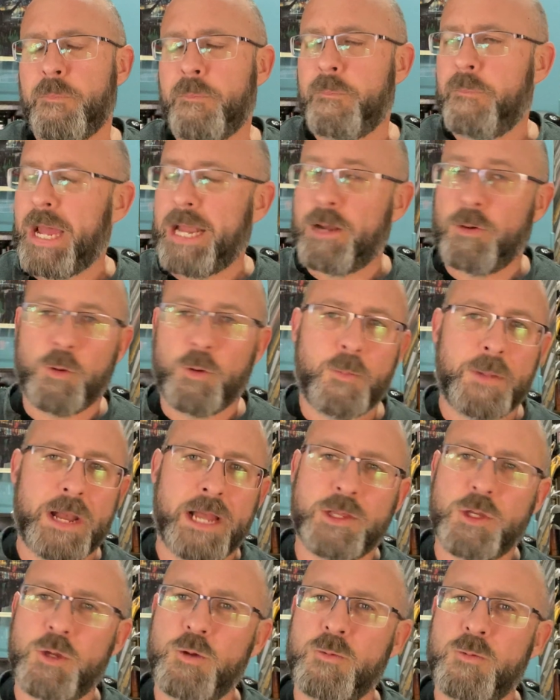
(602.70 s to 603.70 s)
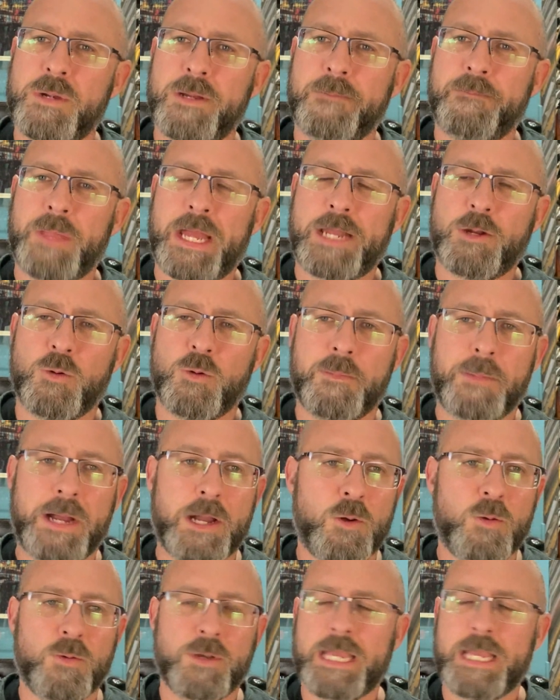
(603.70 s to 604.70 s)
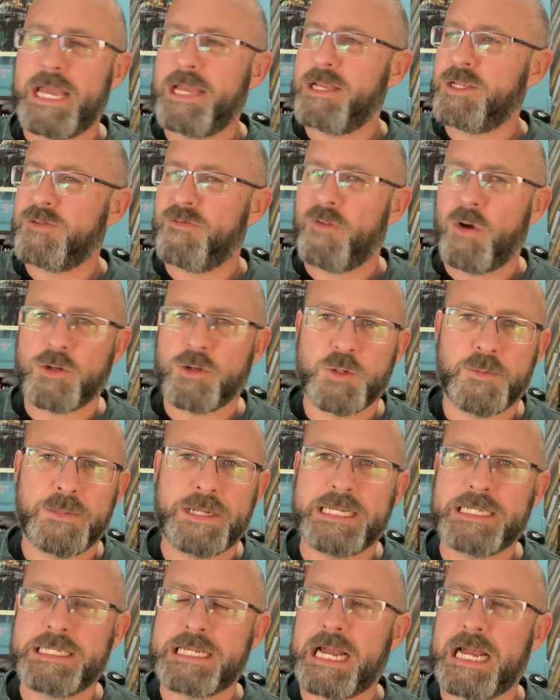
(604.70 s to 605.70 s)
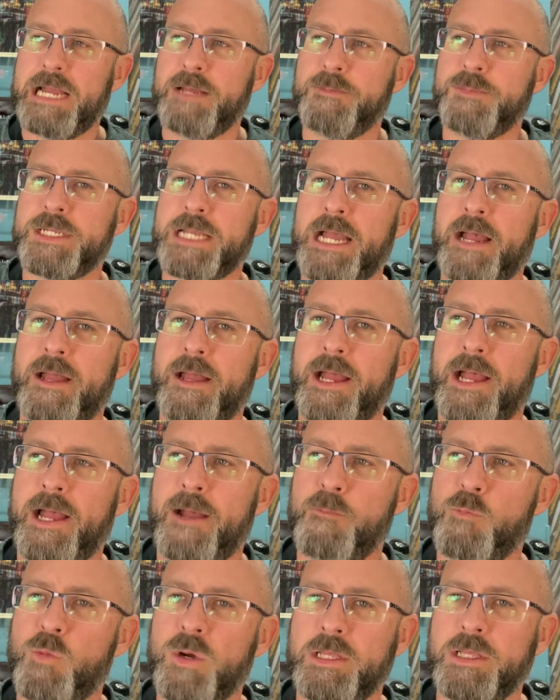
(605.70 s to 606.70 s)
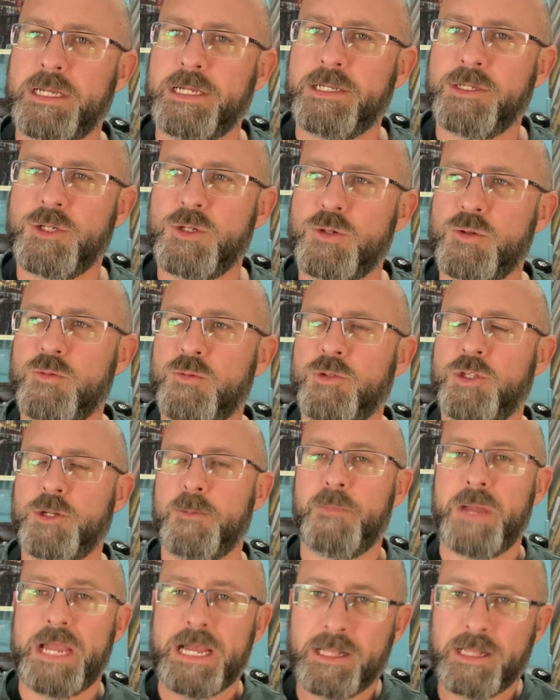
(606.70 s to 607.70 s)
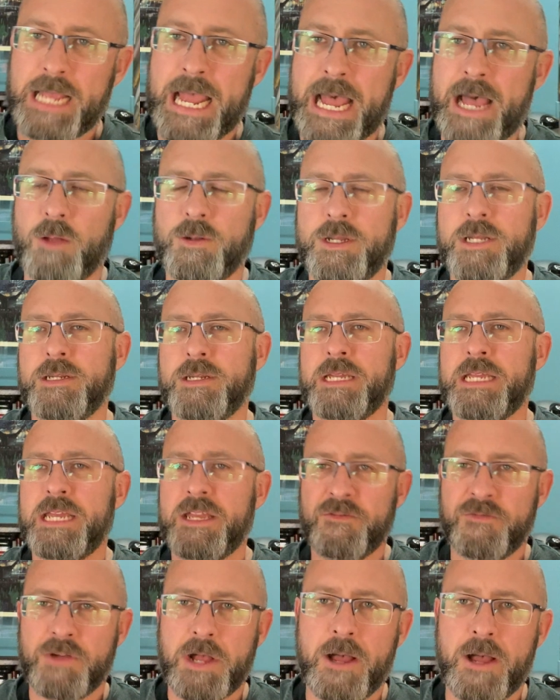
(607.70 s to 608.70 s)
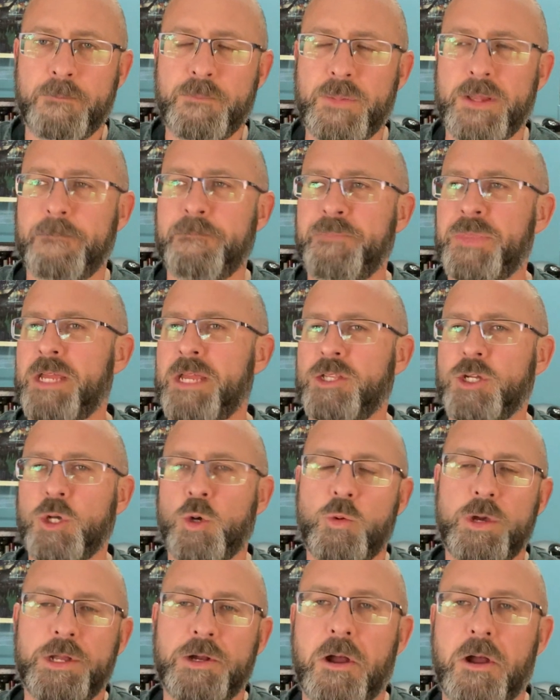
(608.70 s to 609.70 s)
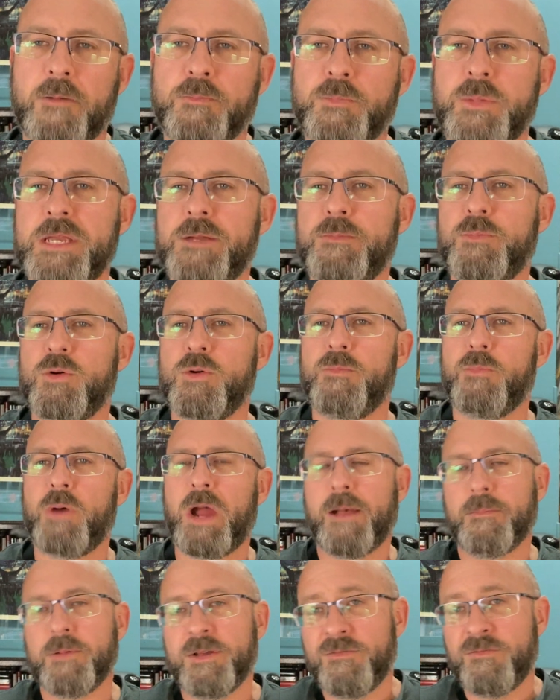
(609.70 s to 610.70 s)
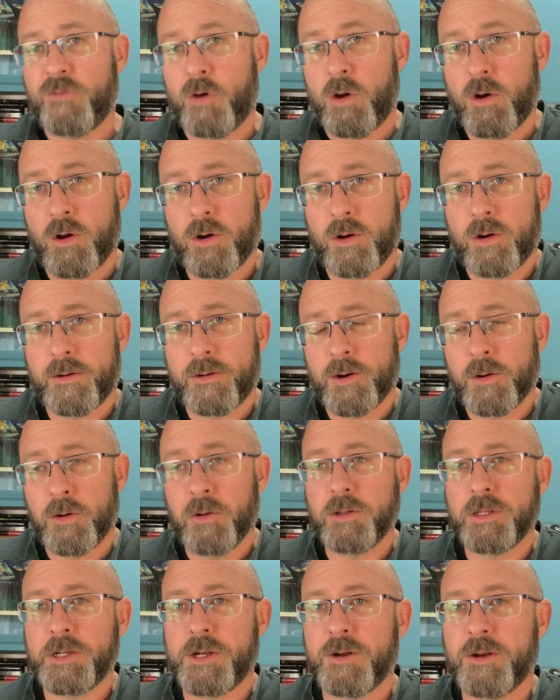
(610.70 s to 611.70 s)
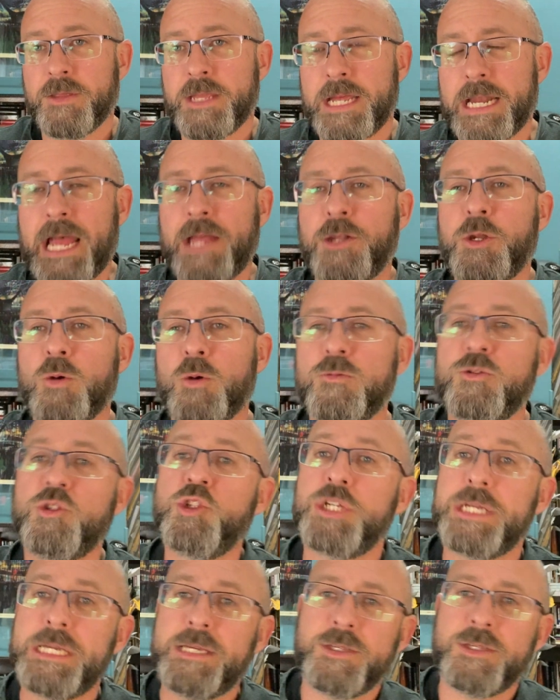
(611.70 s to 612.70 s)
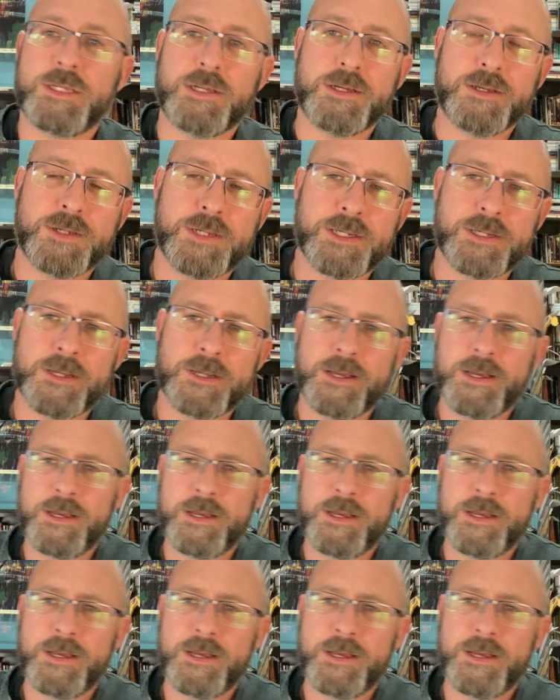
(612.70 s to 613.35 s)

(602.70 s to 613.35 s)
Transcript: I don't know about you, but I know in my own case, far too many times I, am willing to to bail out and to give up and to quit on people probably far earlier than I know Jesus